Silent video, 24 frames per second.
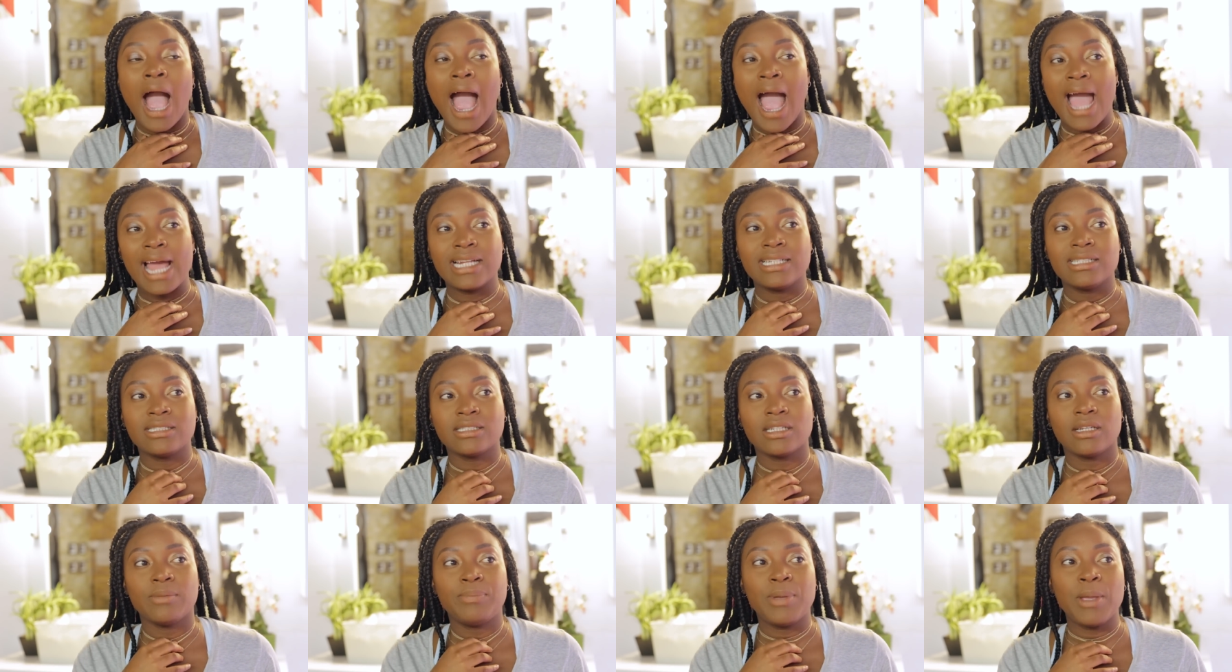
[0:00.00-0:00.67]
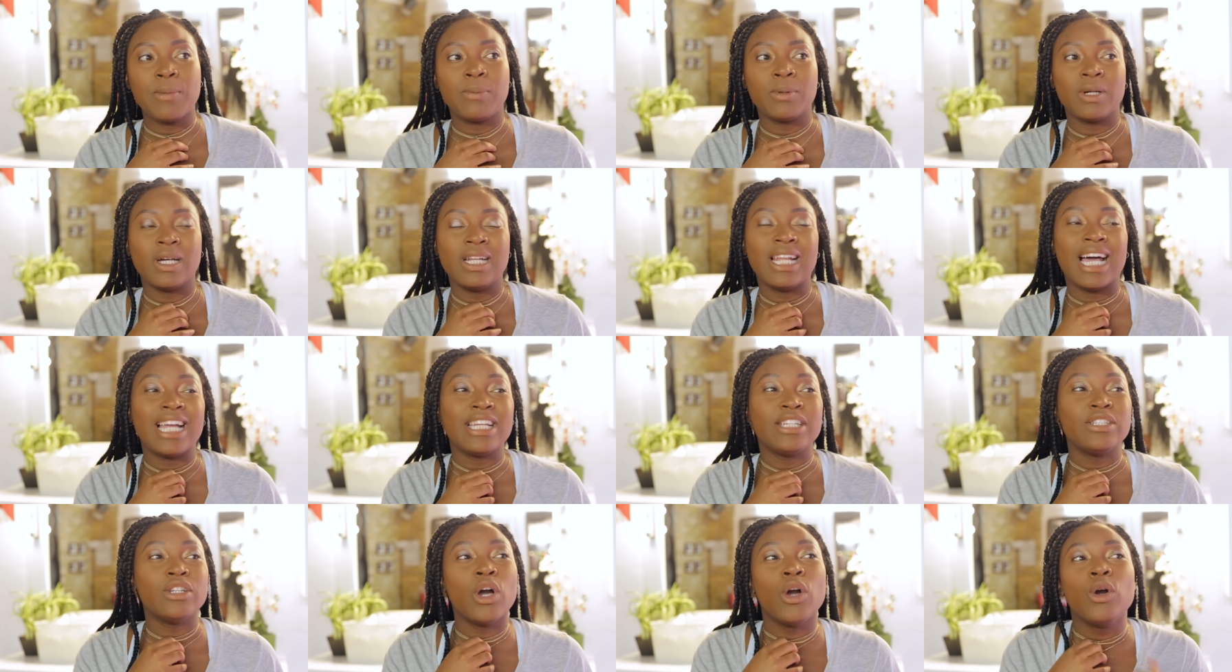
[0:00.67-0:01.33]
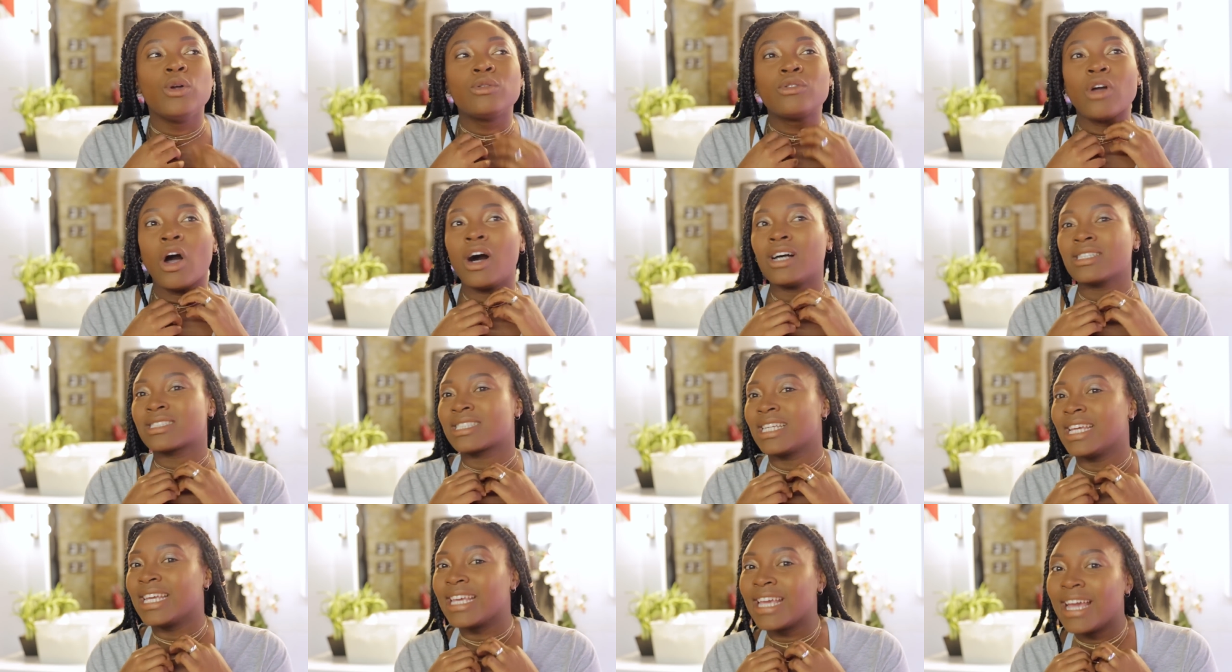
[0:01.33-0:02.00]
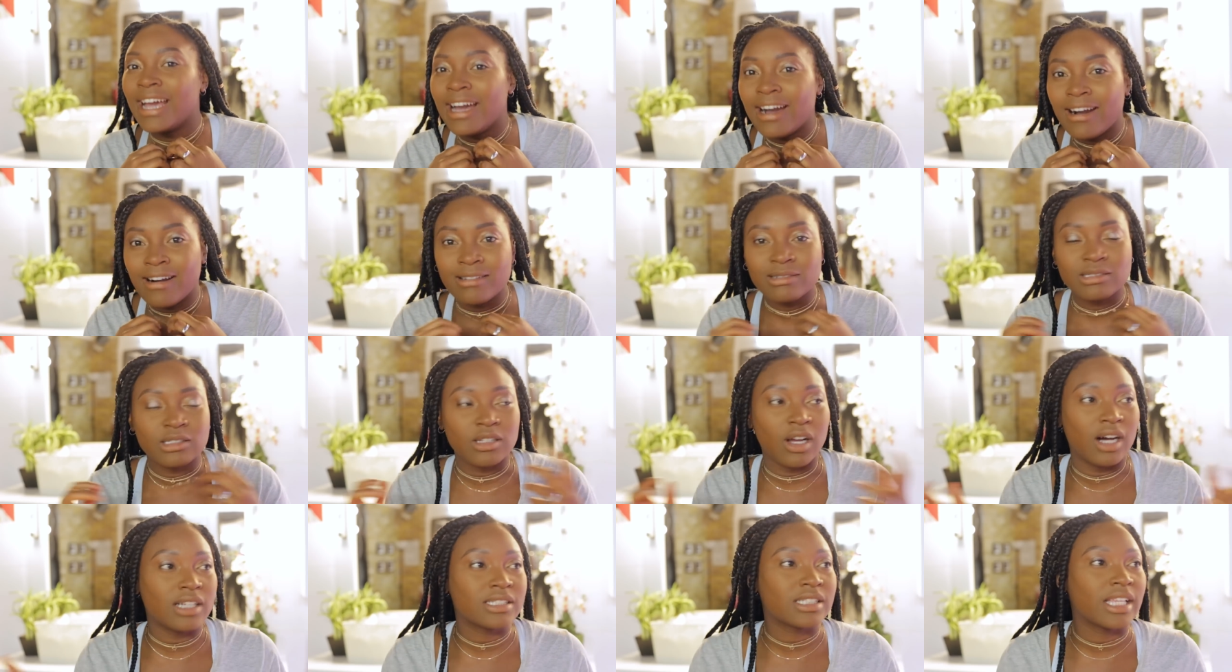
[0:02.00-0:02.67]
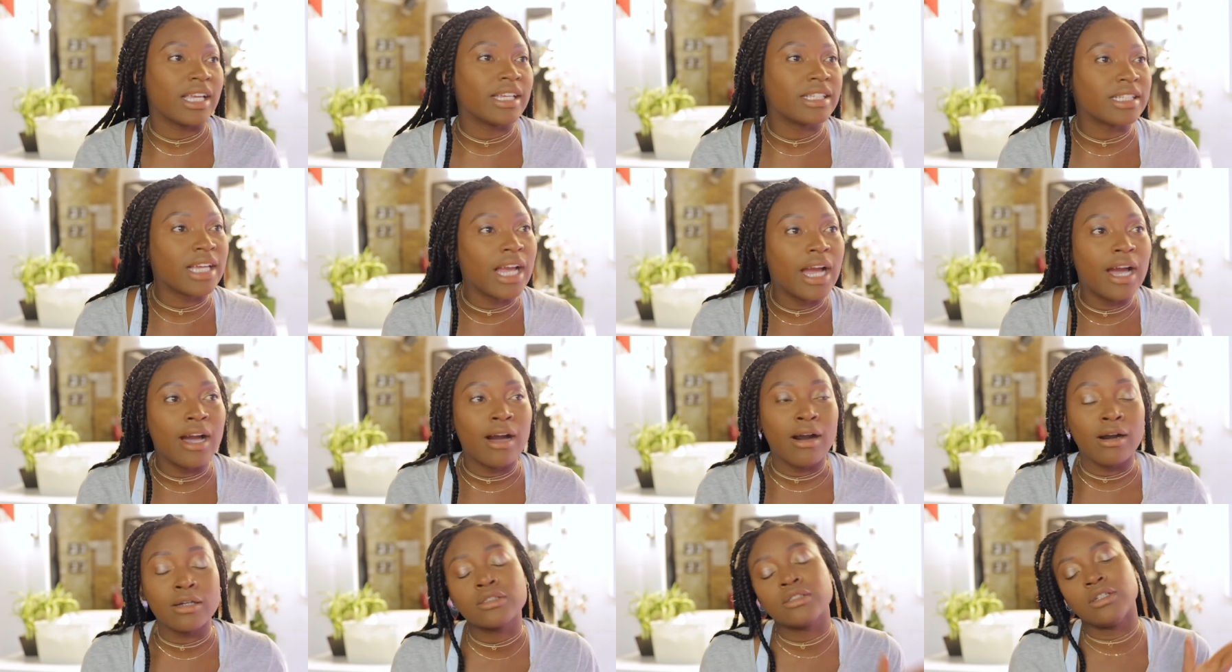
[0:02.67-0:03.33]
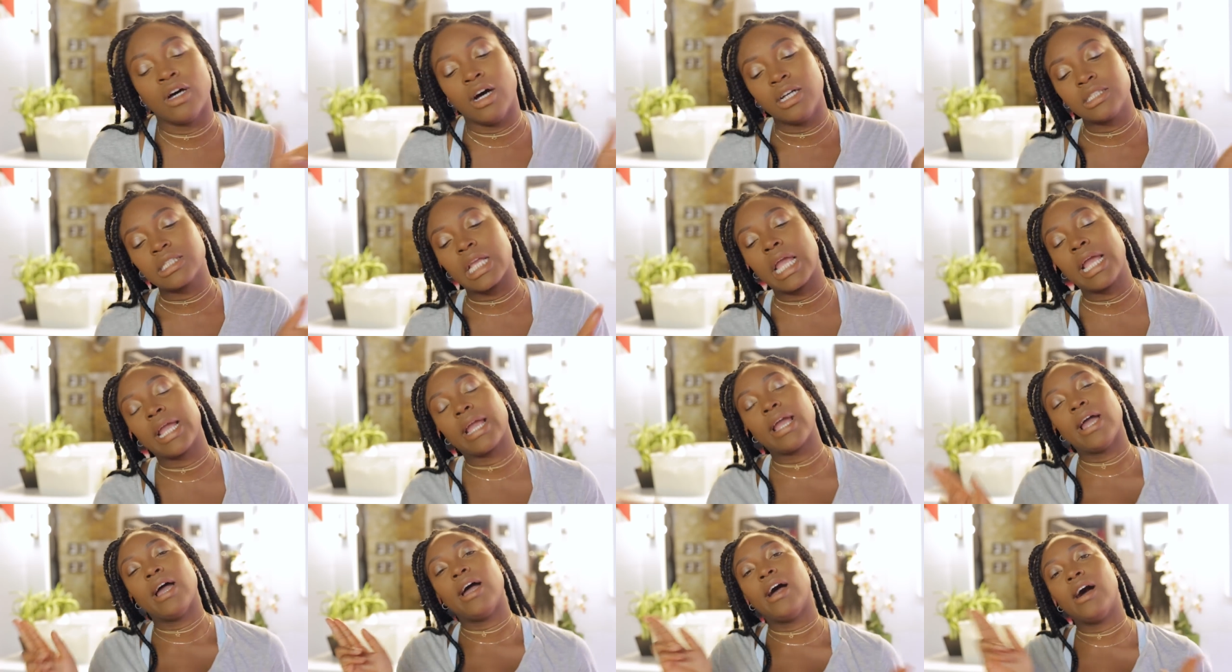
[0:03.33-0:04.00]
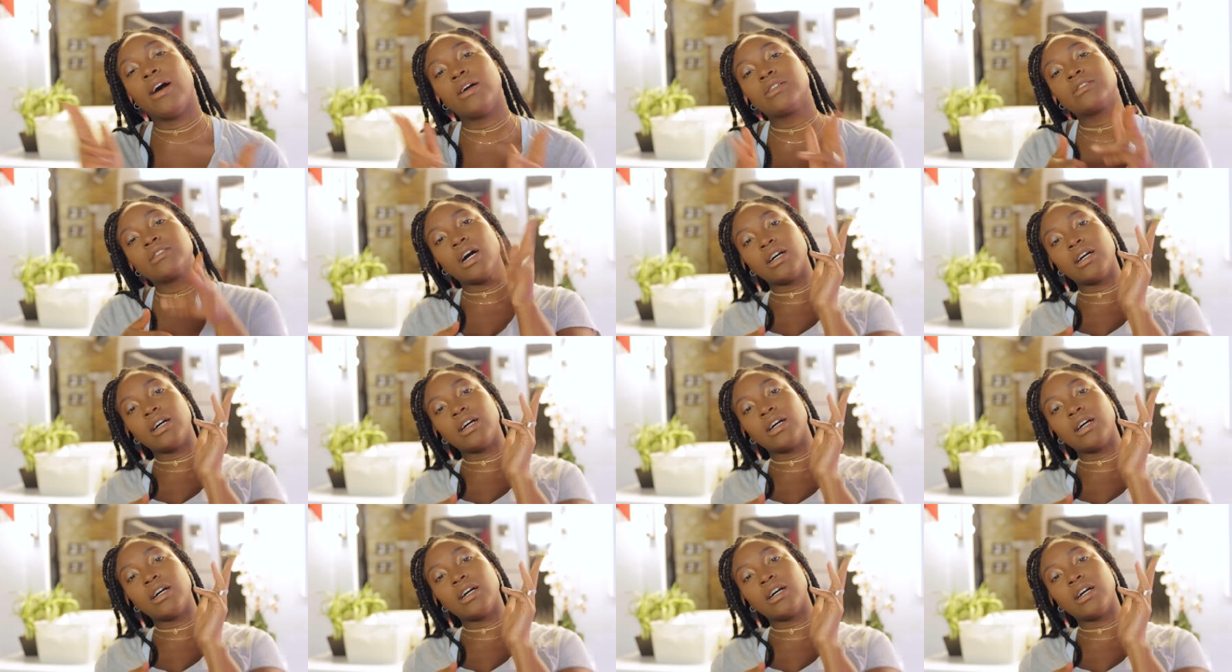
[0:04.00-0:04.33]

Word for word: And people are like, you know, dark skinned girls, dark skinned girls, dark skinned girls,